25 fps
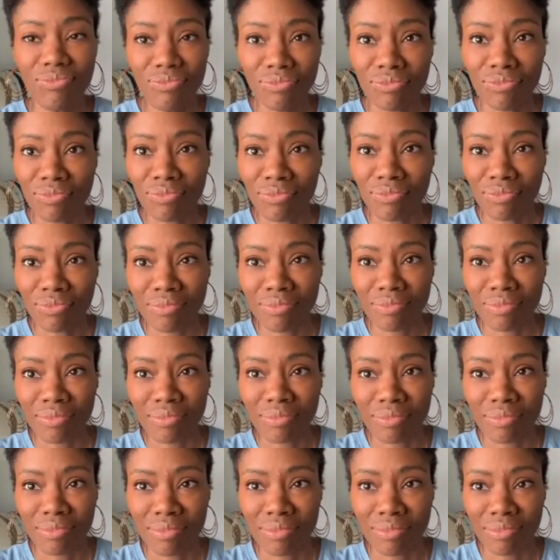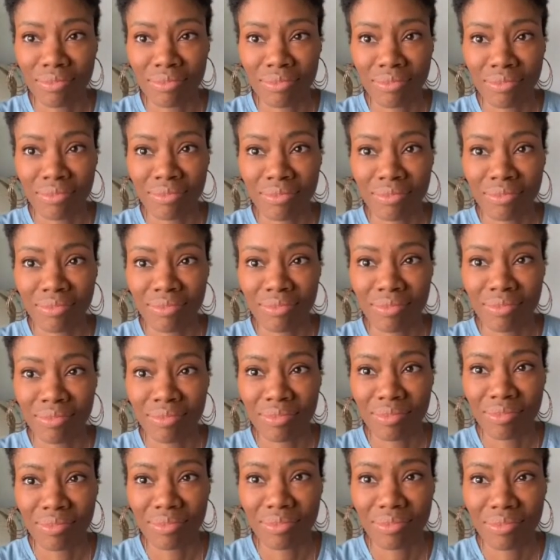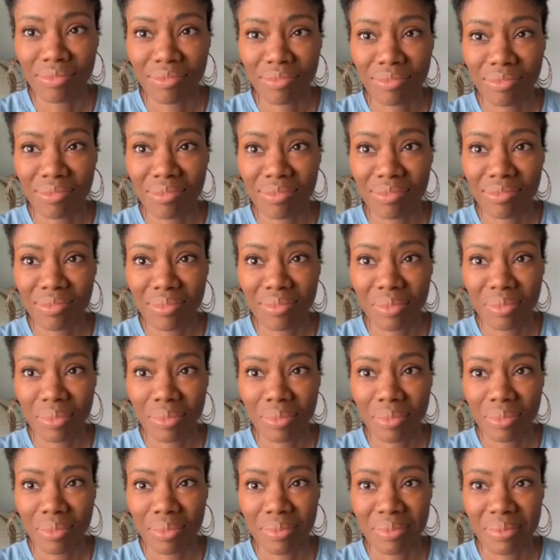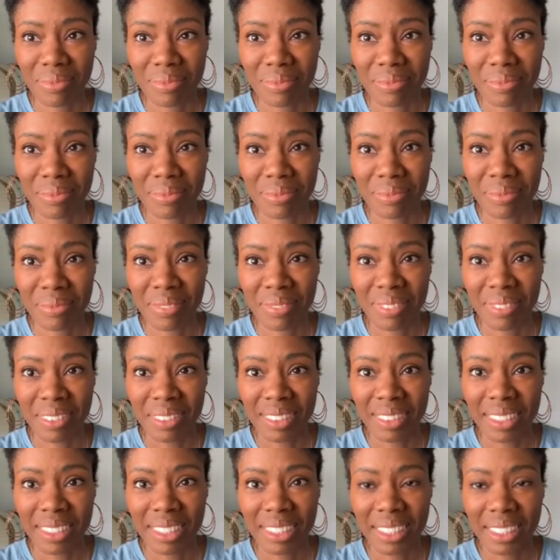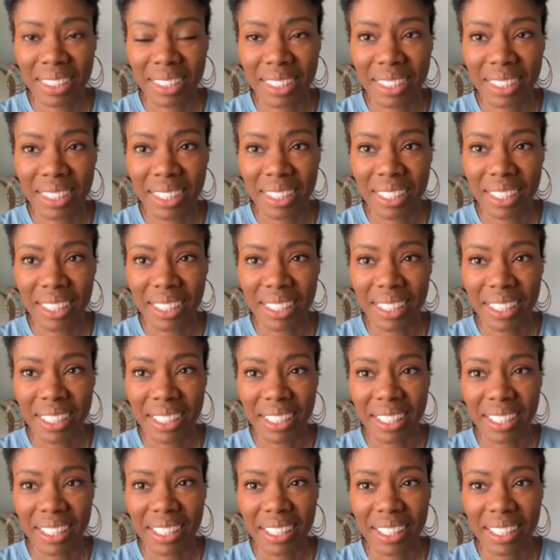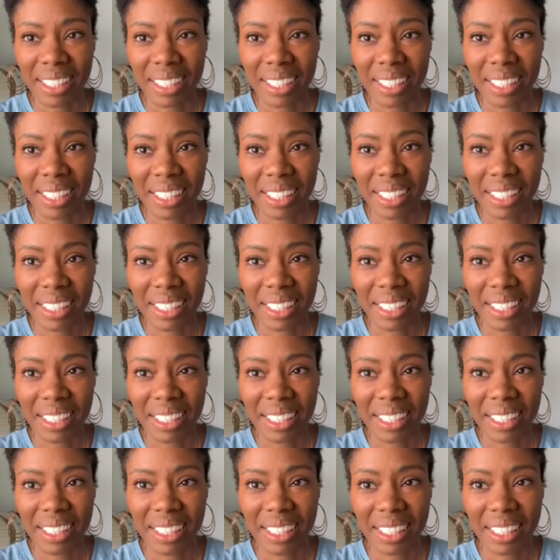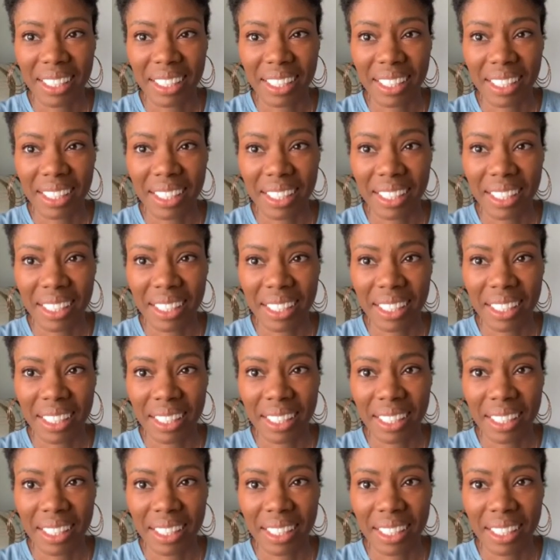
No words are spoken by the person on screen.